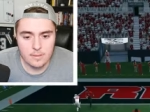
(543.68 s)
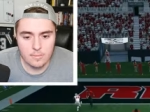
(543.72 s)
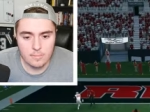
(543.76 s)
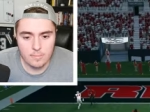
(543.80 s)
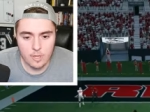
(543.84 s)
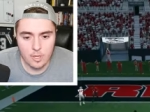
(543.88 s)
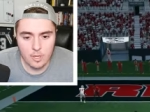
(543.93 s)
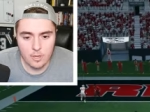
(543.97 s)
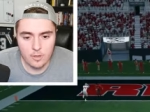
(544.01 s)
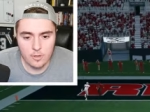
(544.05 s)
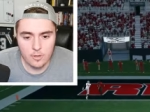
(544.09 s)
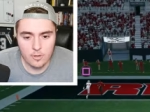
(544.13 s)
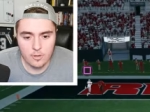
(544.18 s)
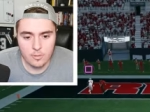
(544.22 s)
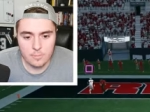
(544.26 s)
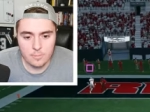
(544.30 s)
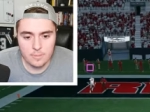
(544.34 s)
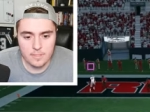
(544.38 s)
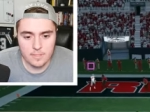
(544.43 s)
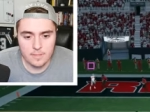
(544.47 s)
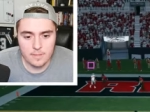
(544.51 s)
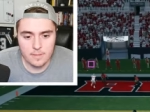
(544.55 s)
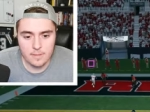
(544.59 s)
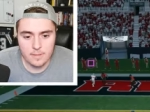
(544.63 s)

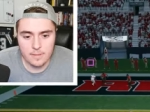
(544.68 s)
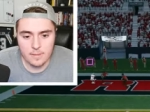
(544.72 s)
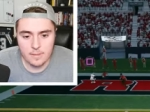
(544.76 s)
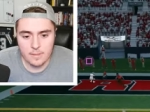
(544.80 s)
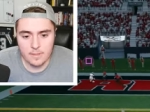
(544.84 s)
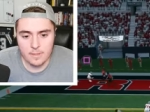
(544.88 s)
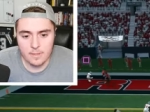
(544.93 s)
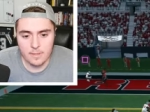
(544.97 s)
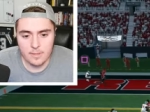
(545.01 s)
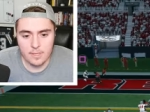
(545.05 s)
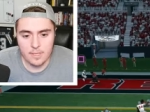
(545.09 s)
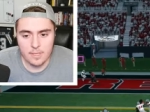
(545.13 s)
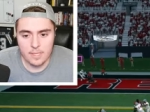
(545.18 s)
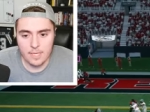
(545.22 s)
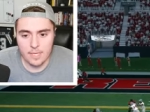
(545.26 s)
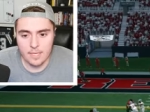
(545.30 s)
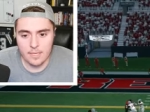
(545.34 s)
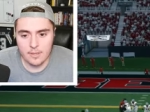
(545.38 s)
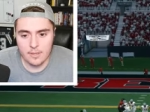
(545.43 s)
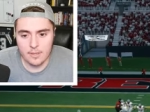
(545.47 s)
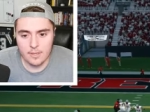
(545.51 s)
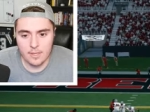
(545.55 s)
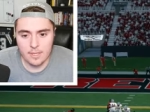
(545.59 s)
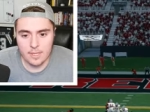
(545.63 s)
Mahomes
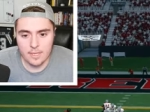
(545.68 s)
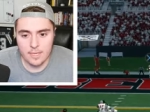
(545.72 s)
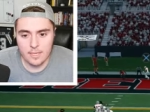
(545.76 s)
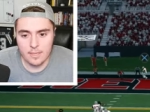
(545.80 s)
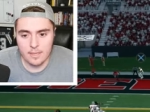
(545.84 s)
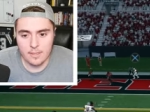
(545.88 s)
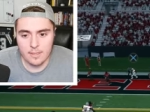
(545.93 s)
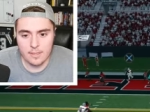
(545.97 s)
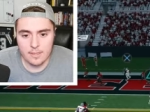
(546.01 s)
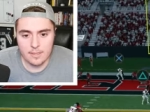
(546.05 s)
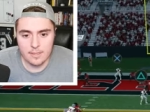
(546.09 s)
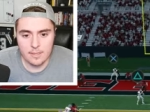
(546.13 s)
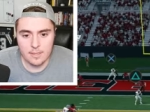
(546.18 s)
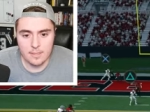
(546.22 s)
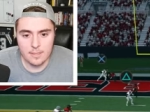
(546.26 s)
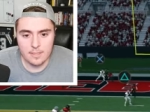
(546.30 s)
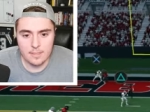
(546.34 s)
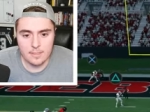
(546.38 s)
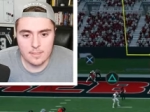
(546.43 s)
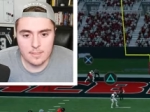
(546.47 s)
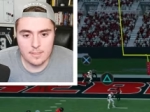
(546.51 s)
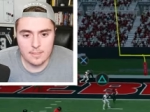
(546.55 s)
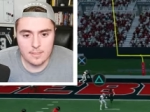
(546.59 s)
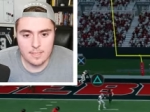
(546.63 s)
looking, looking, looking.
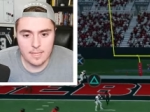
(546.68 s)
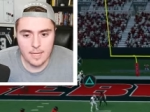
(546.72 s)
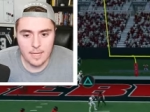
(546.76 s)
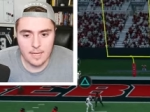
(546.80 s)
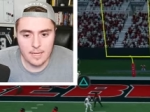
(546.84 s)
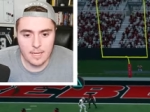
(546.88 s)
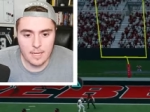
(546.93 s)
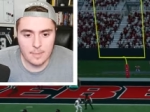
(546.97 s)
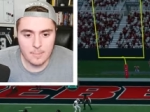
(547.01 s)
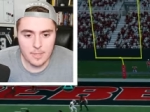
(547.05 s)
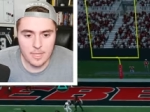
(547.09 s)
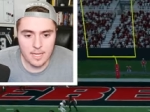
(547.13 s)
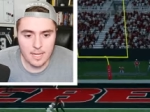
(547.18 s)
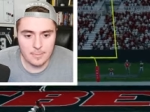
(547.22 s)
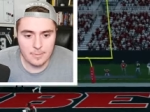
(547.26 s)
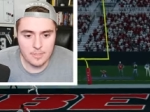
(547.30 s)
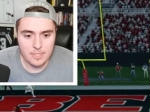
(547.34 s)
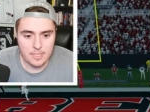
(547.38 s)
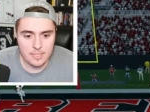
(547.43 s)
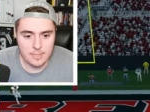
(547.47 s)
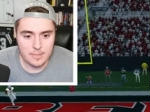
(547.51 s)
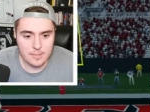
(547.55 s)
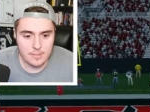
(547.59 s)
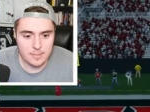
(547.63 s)
He's got a couple
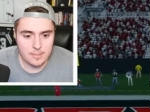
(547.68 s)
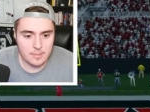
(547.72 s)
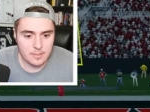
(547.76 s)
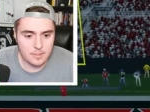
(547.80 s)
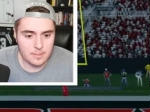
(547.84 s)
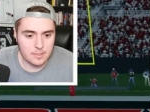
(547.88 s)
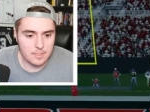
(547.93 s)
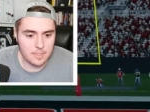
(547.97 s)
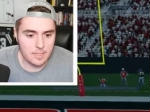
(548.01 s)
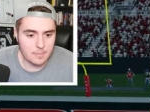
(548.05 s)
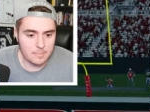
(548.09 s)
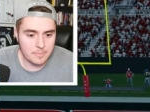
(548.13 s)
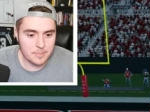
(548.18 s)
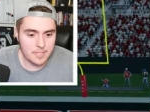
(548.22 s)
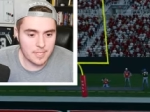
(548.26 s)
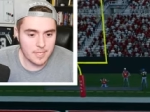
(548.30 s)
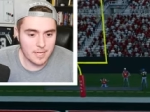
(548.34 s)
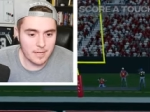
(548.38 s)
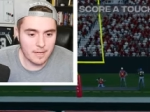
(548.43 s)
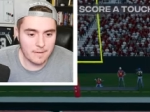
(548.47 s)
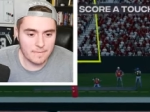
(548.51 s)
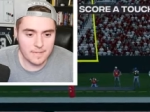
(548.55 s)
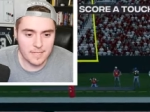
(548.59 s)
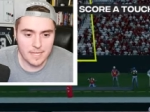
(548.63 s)
options. Dumps it
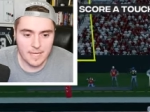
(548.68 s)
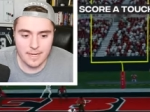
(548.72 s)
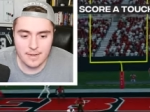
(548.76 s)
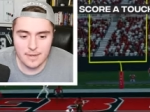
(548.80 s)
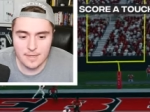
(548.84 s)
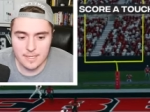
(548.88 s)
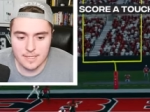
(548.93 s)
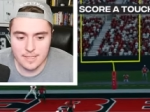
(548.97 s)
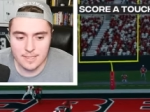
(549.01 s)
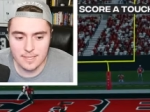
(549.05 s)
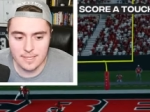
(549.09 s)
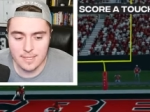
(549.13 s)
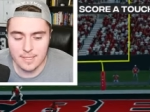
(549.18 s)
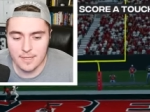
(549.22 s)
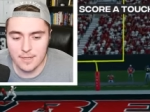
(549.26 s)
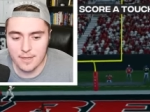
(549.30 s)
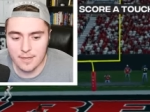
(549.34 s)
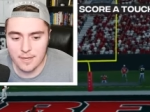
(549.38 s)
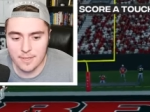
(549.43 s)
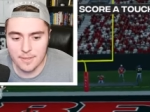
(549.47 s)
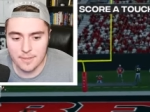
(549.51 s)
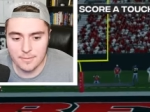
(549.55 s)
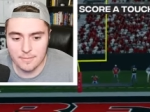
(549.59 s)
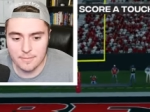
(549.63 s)
off to Erickson
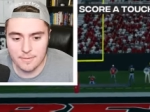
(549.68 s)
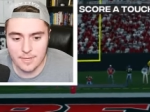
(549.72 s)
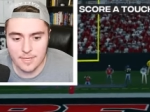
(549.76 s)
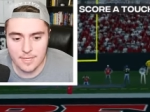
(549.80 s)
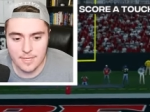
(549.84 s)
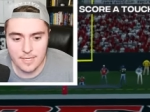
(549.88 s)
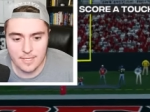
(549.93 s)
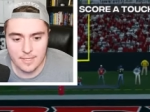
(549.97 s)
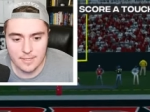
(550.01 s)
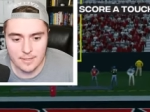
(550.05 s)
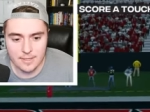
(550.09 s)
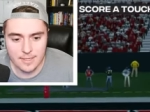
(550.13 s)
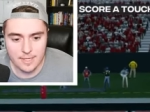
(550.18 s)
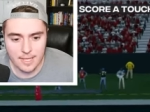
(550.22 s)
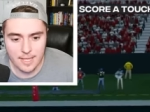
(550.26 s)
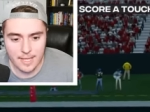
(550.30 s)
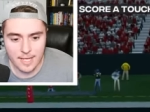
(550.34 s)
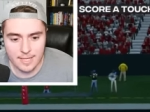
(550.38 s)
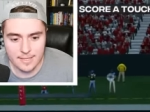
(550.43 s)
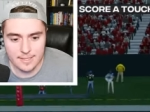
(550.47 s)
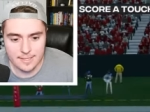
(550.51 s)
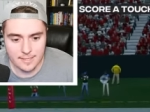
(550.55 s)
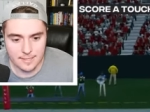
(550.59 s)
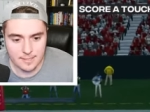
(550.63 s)
on the run. Look at
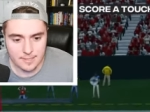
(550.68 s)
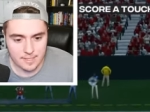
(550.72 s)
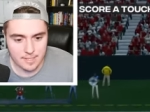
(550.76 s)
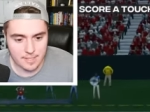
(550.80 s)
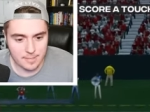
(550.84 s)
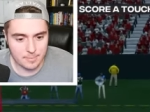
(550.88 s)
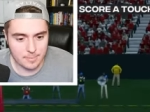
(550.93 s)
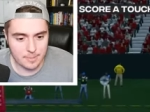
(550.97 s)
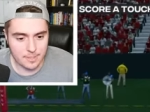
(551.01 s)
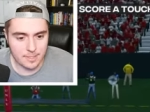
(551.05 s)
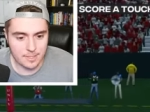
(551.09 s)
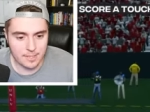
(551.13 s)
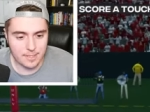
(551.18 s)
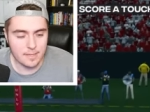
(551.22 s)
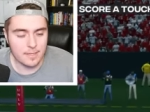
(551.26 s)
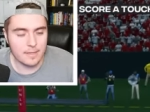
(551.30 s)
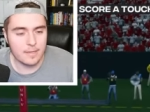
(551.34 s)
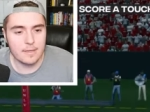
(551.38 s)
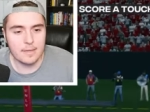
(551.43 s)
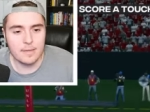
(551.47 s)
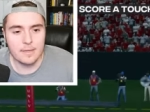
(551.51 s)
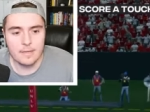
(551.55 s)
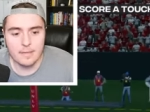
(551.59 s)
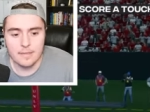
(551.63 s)
that touchdown play.
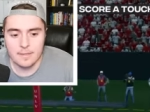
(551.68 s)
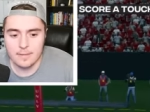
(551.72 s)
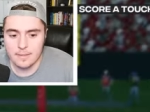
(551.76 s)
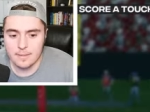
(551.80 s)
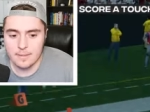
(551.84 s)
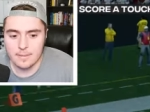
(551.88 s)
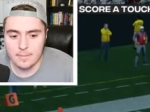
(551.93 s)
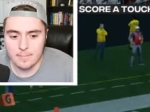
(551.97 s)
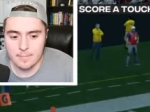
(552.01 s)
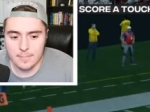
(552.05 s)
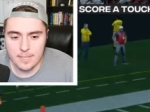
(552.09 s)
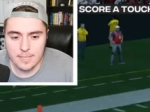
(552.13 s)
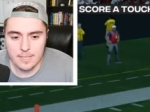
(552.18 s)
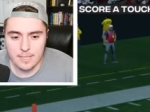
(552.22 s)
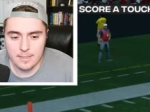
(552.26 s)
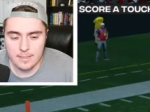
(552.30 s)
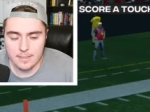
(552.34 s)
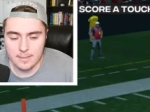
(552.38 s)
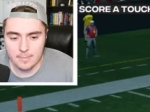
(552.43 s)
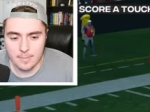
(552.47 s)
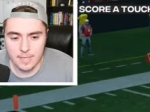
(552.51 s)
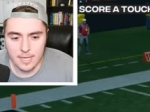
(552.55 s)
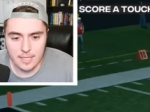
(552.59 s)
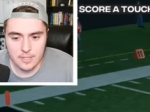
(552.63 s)
Making
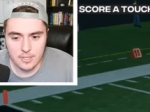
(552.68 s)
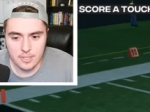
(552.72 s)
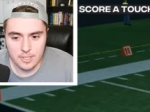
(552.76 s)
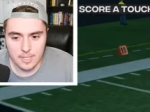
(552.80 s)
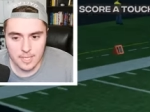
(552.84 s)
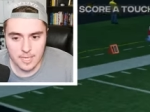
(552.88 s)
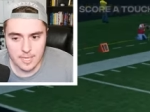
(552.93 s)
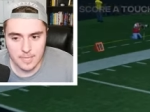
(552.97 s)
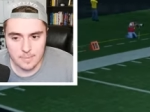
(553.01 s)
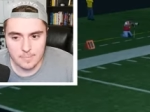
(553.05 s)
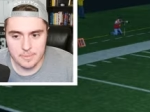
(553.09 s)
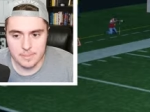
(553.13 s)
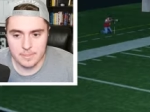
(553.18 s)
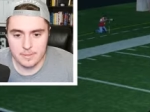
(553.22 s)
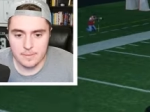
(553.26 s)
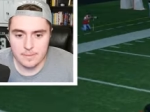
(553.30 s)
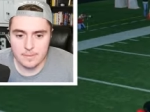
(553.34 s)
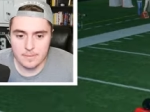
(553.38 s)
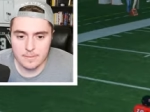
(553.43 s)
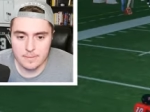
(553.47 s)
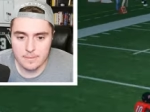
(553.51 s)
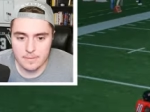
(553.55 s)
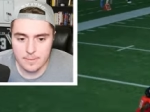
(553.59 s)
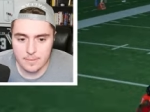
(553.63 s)
some magic happen.
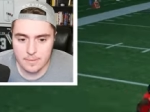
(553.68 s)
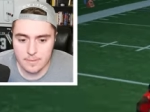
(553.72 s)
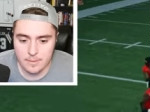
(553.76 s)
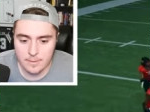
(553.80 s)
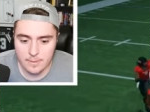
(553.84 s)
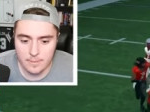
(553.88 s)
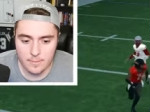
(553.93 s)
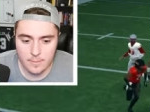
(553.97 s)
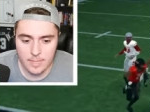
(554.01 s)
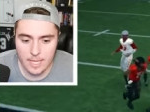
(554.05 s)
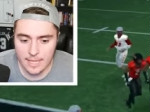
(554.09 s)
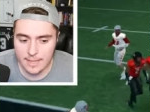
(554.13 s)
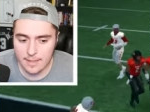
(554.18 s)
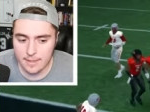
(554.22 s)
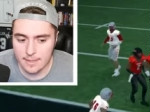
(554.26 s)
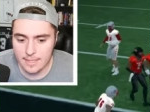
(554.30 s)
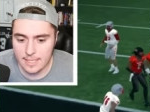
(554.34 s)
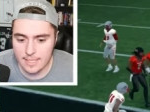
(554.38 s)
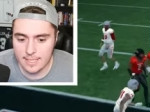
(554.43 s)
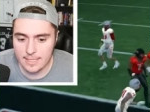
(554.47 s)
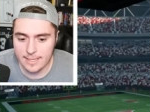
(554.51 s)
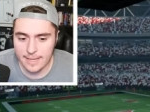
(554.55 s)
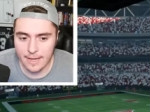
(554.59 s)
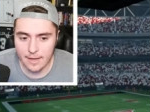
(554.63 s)
We got the
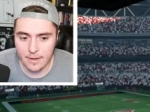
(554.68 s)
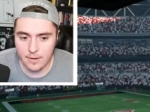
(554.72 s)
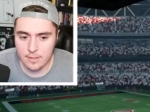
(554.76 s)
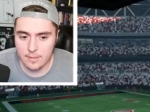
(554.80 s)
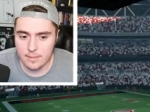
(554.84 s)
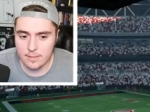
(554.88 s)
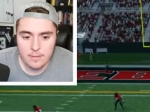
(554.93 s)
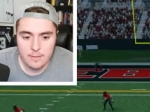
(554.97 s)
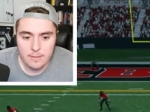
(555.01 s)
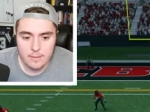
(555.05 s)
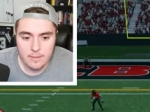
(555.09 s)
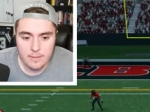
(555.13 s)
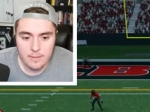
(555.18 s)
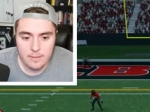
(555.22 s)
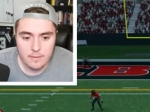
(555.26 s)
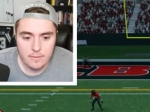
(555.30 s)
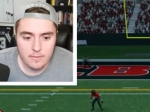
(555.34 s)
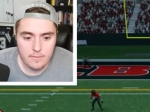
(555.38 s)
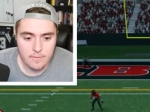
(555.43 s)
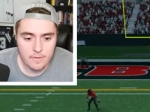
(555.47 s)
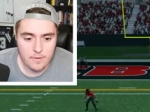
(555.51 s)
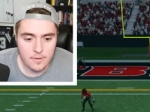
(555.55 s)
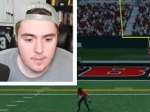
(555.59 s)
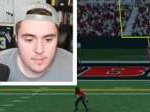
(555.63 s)
lead now.
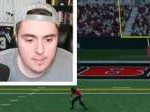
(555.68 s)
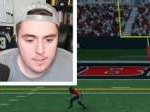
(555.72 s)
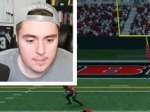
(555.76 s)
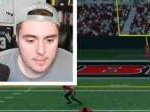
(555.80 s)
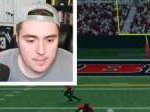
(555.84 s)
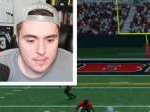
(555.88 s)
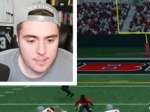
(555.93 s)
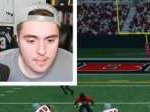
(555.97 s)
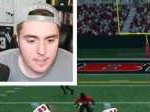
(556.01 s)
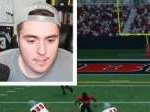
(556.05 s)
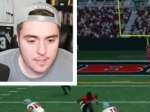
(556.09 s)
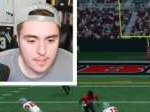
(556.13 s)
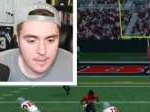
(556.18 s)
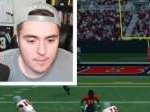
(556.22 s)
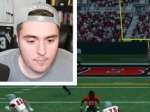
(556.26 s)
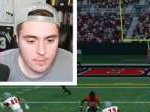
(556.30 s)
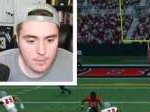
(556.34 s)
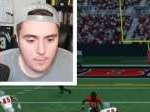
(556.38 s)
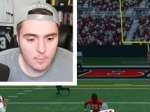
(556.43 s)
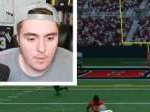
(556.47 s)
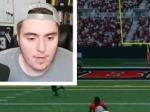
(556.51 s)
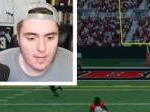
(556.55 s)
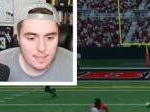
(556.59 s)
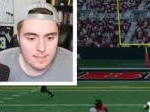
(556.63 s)
First and 10.
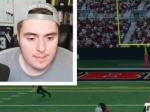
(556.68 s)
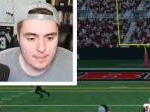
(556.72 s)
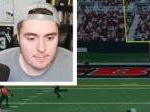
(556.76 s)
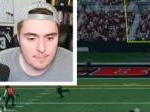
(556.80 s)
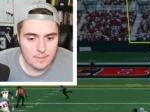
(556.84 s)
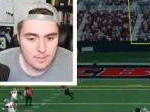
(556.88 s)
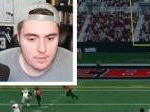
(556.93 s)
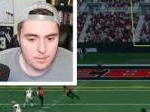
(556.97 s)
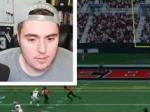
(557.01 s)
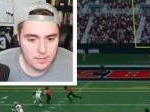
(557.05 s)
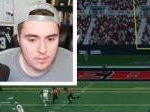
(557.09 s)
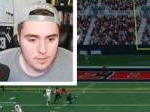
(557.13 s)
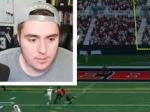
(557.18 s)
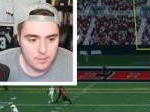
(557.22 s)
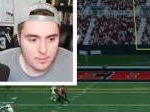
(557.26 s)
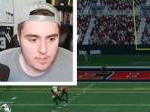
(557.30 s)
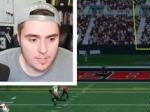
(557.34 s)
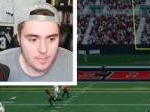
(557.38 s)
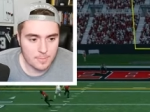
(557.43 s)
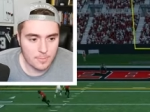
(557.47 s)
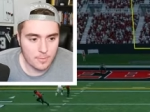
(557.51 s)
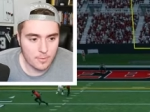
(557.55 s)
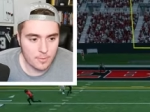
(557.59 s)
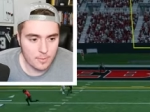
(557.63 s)
We want some
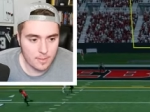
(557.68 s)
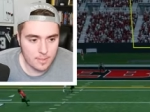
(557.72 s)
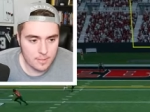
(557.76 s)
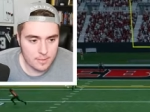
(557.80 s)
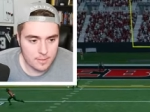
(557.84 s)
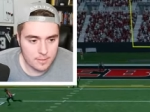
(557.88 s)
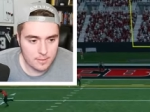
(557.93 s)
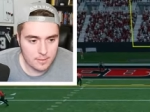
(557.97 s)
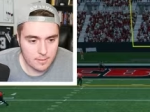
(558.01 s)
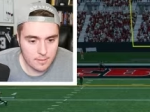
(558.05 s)
insurance points. You